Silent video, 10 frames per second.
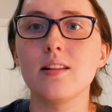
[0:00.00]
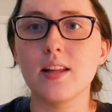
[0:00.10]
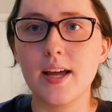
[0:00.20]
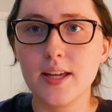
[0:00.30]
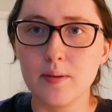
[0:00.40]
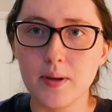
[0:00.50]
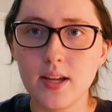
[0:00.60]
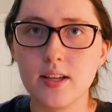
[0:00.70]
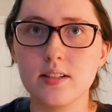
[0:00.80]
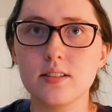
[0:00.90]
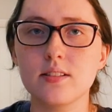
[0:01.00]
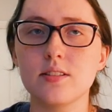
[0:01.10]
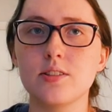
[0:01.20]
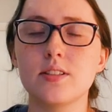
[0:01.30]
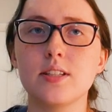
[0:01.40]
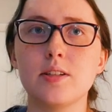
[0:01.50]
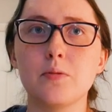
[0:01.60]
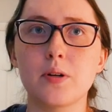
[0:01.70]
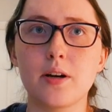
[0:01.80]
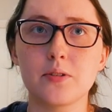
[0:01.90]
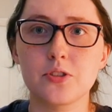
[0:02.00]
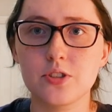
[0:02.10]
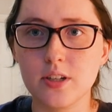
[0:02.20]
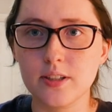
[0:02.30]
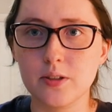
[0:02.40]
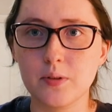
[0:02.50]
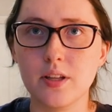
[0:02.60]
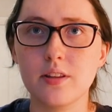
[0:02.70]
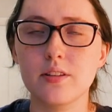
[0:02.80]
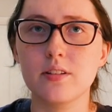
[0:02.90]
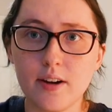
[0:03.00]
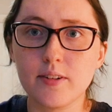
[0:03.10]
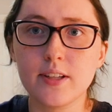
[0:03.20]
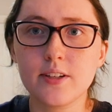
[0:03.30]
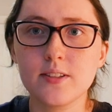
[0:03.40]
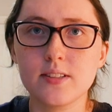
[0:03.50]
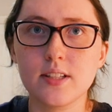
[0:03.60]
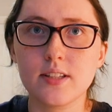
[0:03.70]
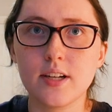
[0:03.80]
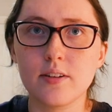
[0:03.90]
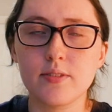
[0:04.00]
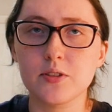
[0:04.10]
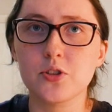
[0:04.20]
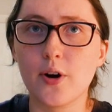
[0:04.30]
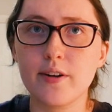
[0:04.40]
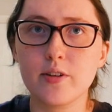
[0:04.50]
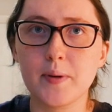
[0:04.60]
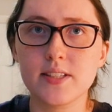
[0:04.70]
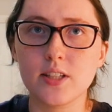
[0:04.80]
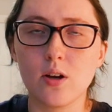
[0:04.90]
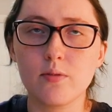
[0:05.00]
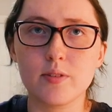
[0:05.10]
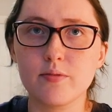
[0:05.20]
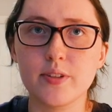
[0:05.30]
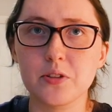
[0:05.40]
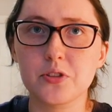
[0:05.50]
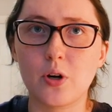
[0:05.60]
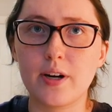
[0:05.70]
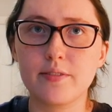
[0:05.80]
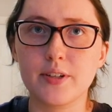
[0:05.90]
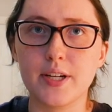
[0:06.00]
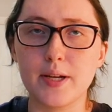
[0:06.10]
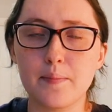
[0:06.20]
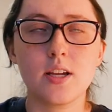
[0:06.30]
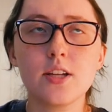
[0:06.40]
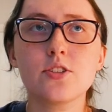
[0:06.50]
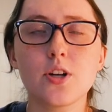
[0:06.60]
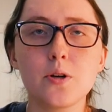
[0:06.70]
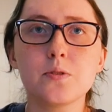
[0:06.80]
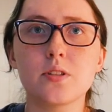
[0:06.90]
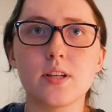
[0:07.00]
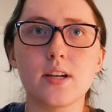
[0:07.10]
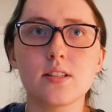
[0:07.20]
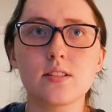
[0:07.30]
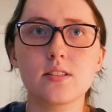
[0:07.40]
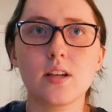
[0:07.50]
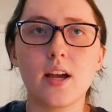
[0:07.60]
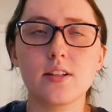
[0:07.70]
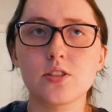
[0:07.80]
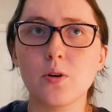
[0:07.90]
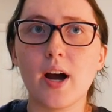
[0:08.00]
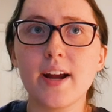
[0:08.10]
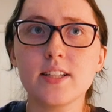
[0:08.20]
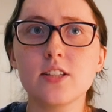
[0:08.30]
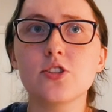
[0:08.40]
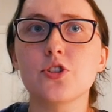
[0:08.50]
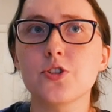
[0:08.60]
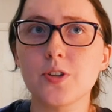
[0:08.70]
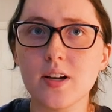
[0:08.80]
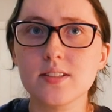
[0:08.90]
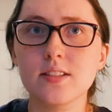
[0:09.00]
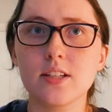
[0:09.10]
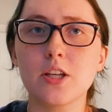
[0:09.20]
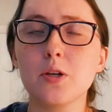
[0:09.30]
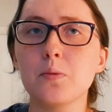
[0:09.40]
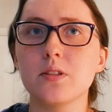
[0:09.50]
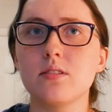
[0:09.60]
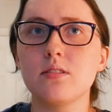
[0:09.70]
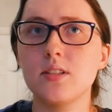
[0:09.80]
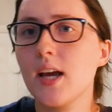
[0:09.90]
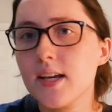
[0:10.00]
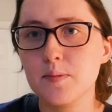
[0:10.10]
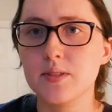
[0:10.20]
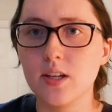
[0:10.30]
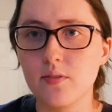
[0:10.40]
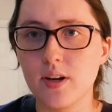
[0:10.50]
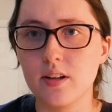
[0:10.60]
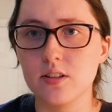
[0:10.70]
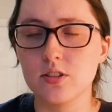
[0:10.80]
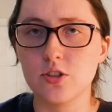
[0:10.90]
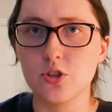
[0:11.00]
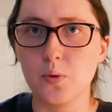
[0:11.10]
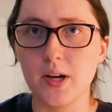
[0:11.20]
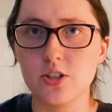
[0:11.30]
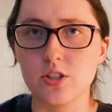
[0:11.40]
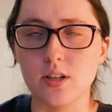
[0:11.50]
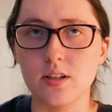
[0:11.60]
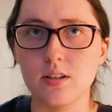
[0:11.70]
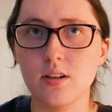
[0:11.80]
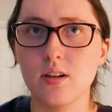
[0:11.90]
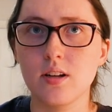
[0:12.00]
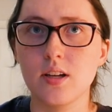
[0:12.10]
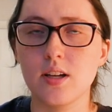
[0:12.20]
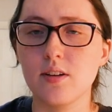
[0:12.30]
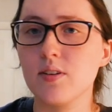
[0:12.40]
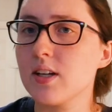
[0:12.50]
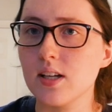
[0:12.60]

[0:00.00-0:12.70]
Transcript: let him in to see what I was struggling with. I really couldn't sit there and feel sorry for myself and feel sorry for him. He chose this, and so I needed to trust that he would take himself out of the situation if he